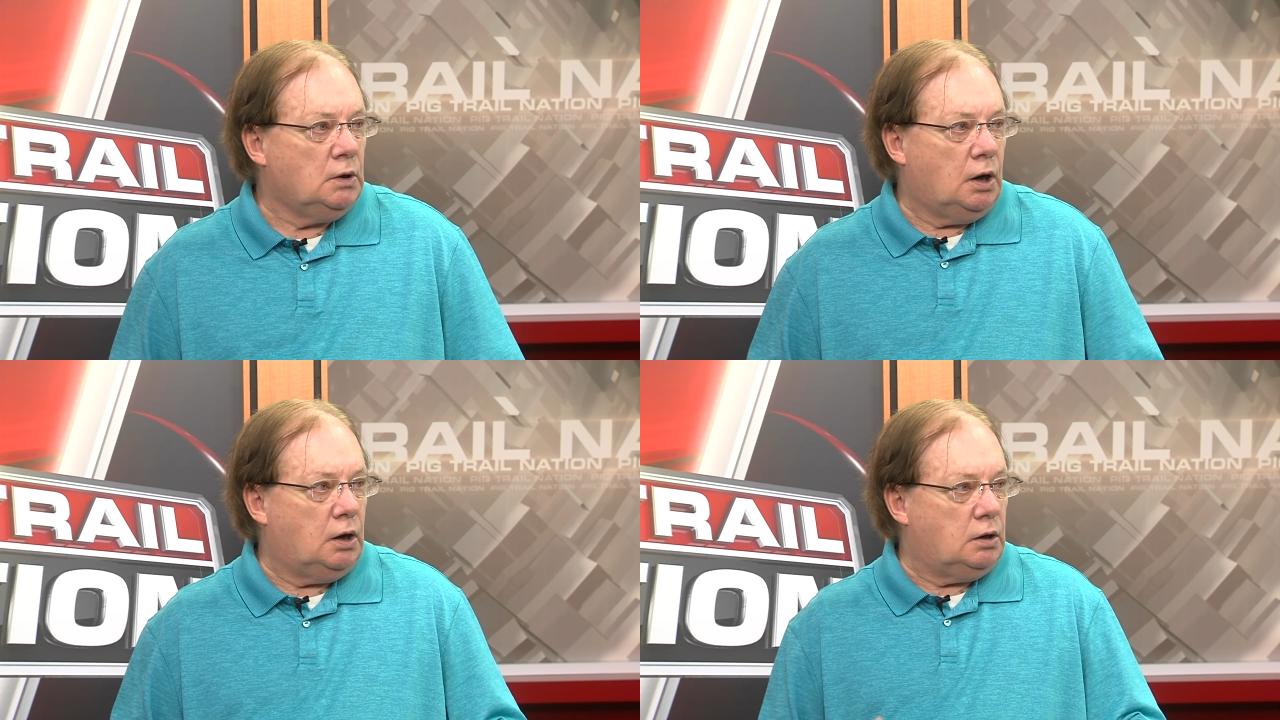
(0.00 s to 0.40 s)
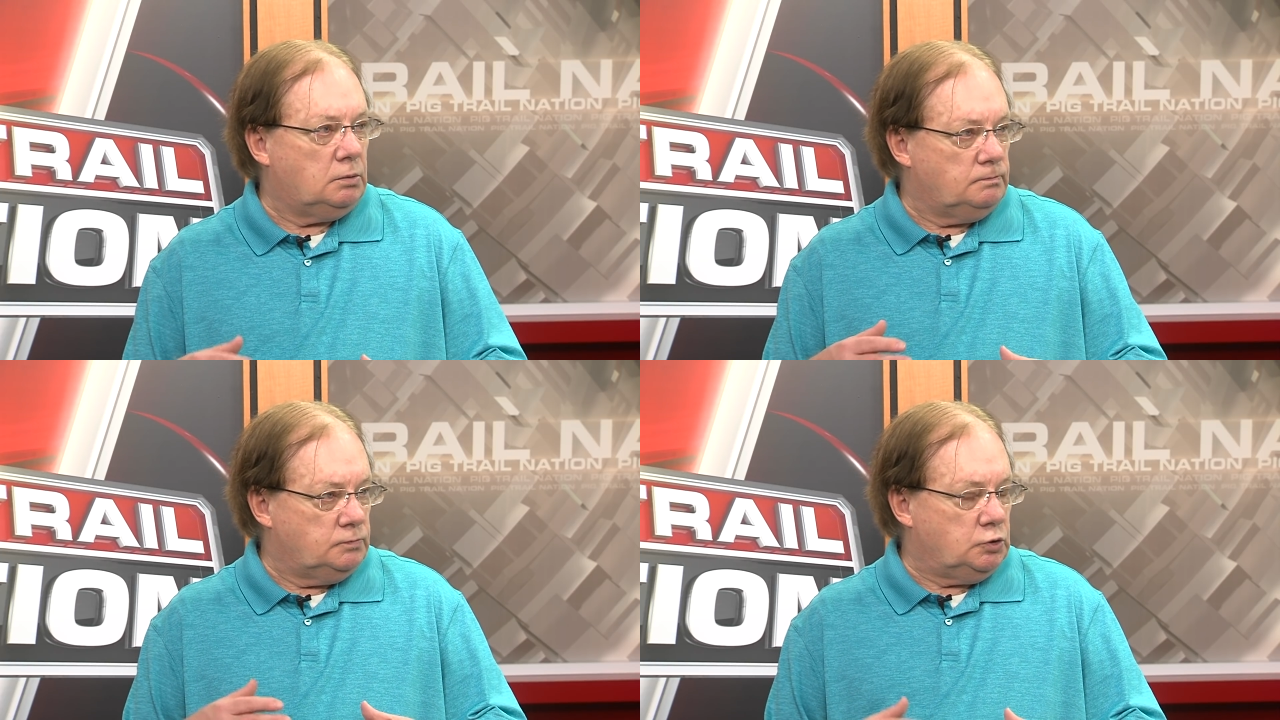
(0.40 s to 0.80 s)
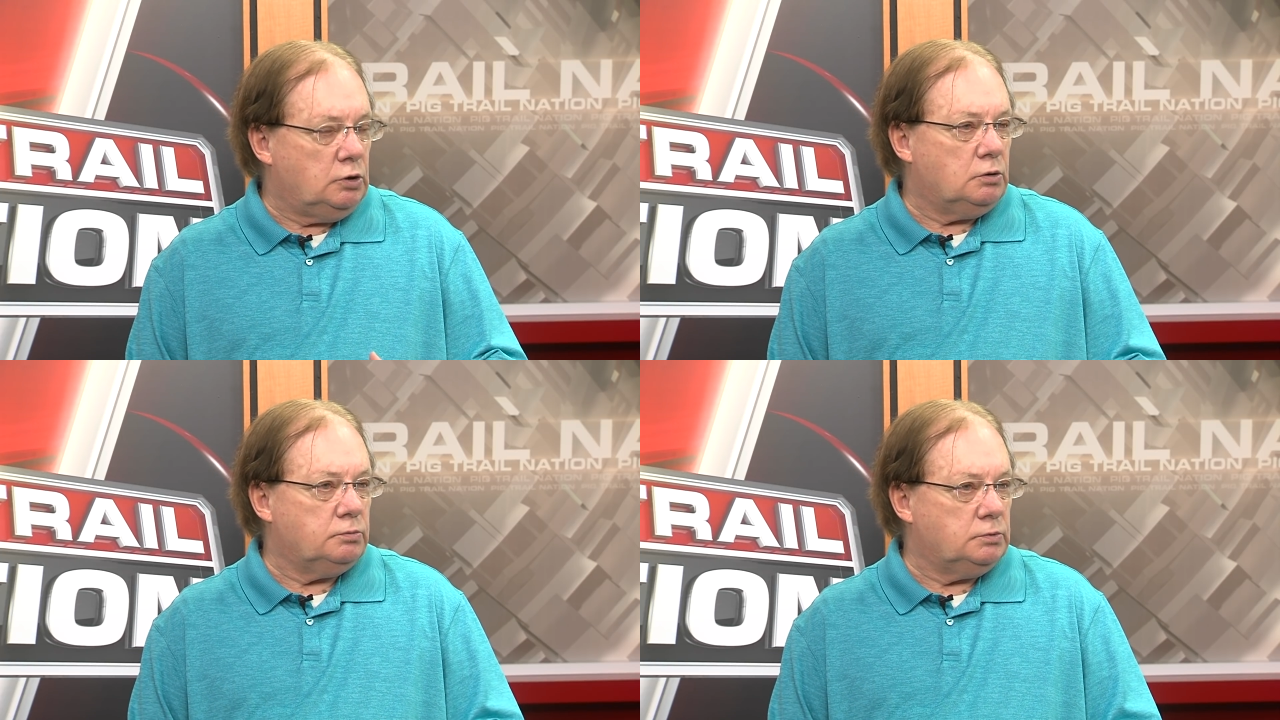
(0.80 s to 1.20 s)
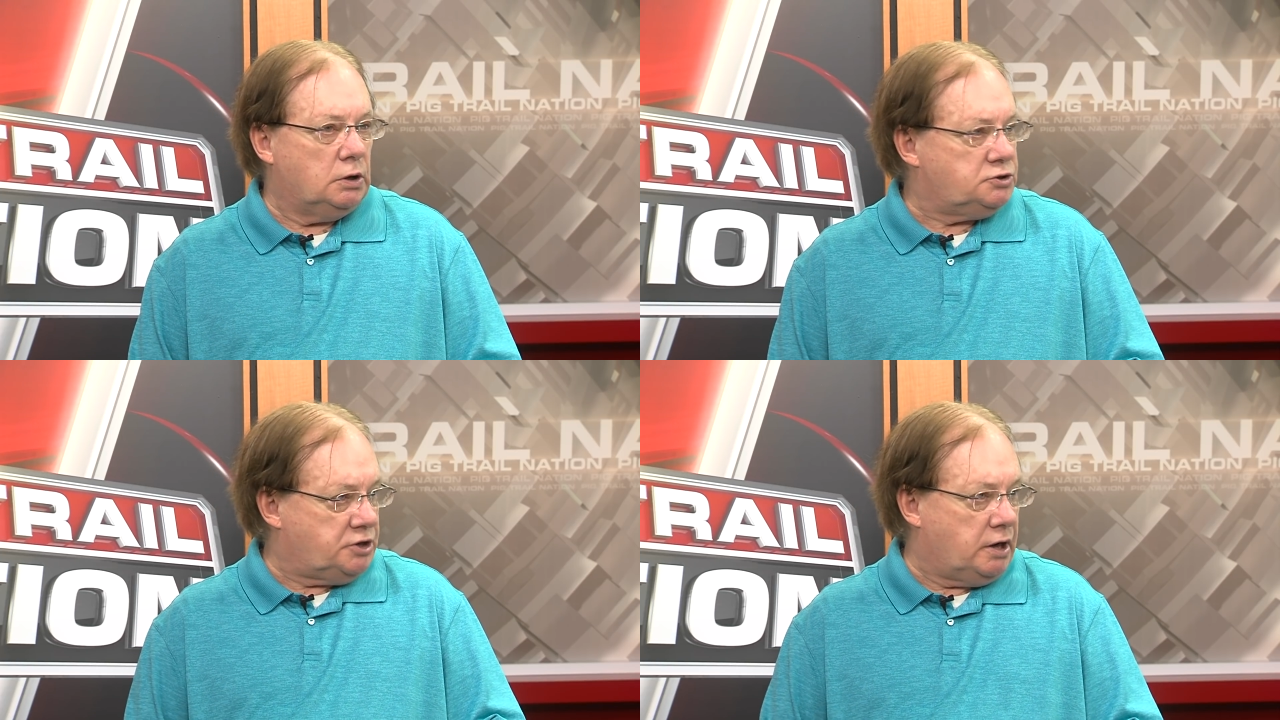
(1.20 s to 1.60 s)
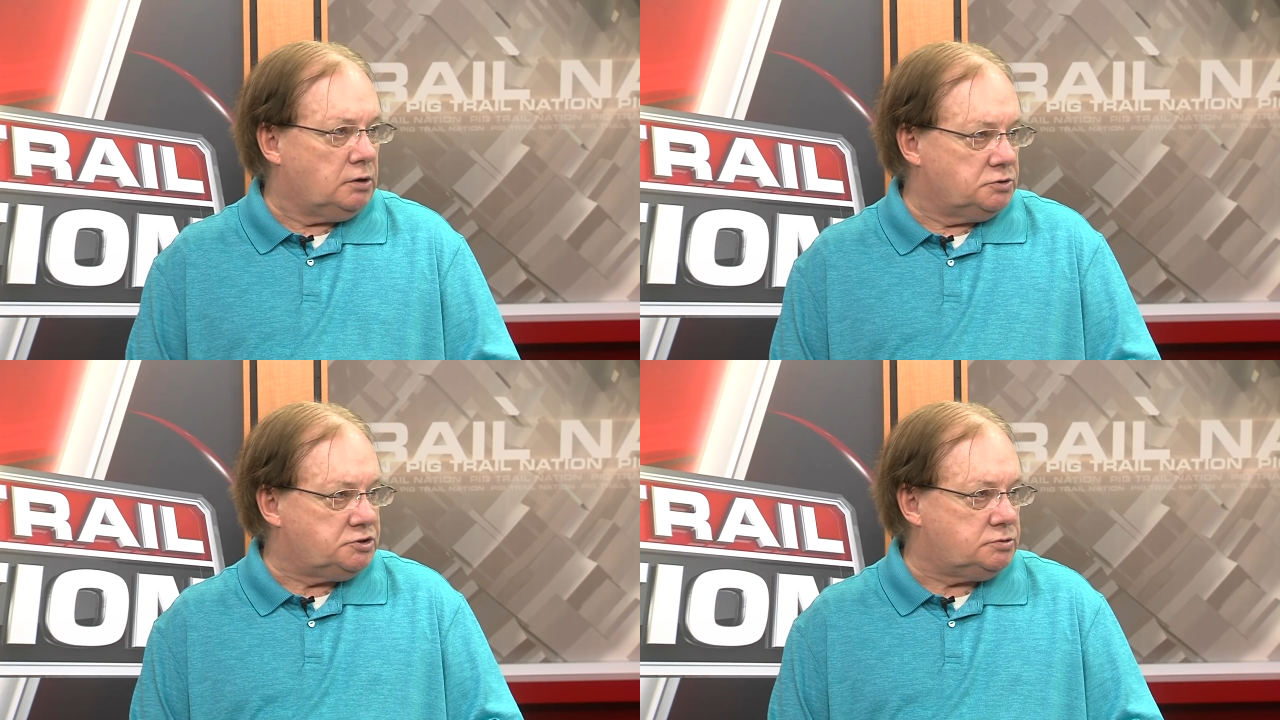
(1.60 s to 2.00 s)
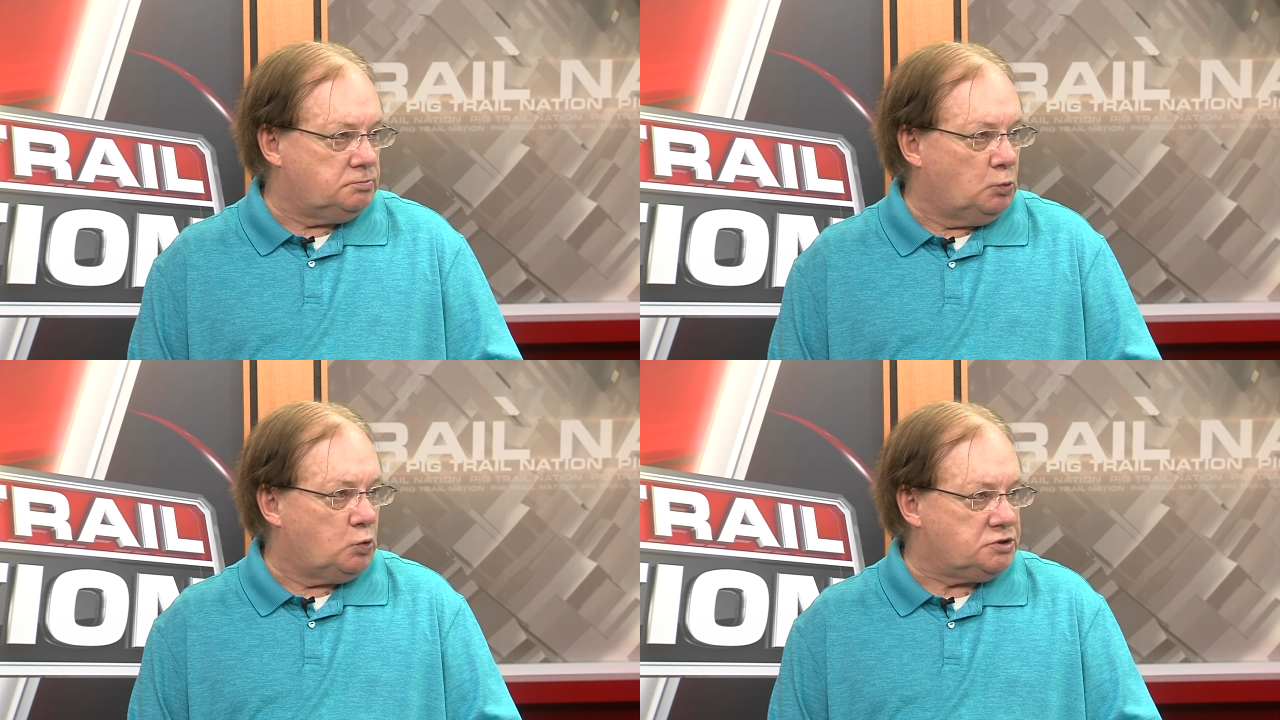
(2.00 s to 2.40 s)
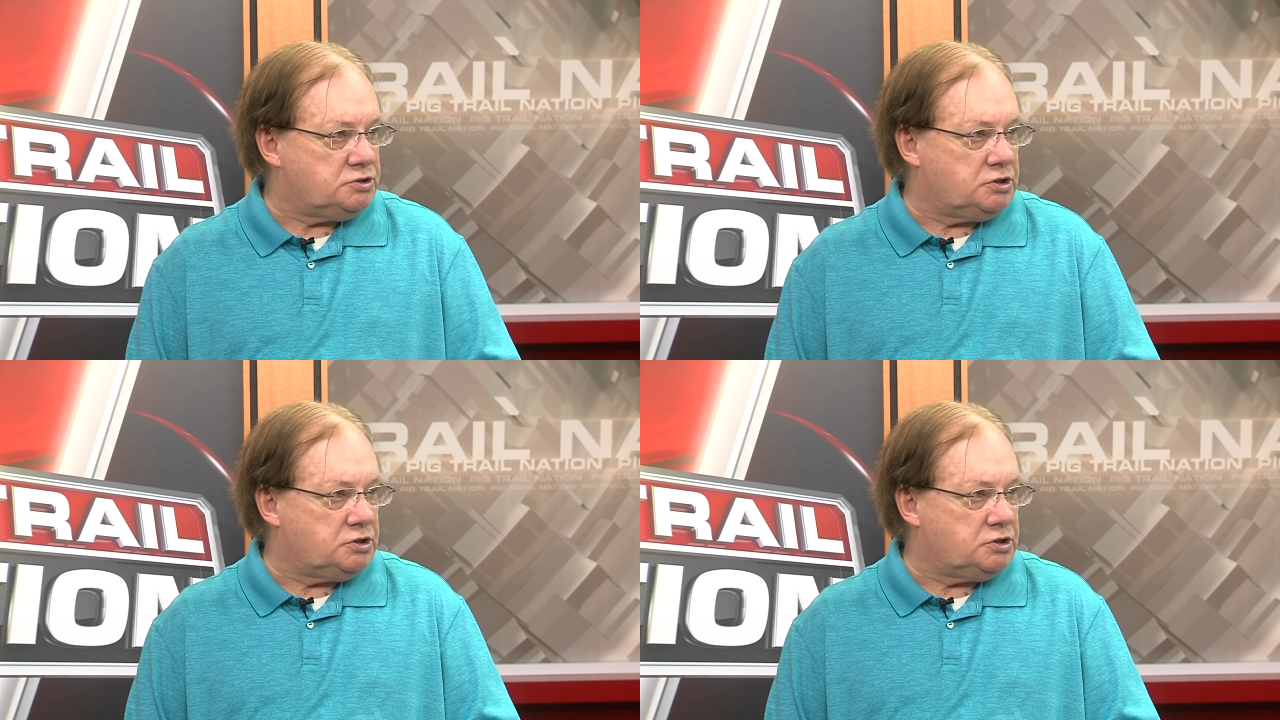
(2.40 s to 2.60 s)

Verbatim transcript: Uh, you know, uh, Chandler Morris's